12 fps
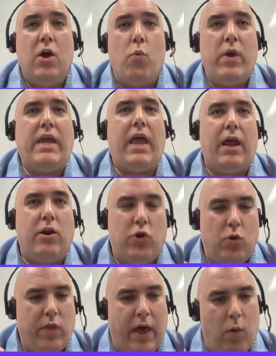we can't
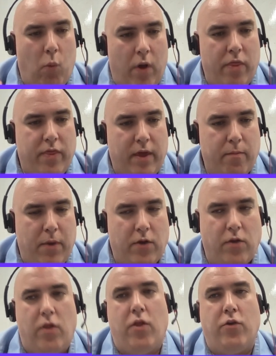do that one thing
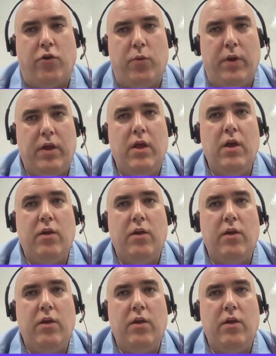better than they're doing.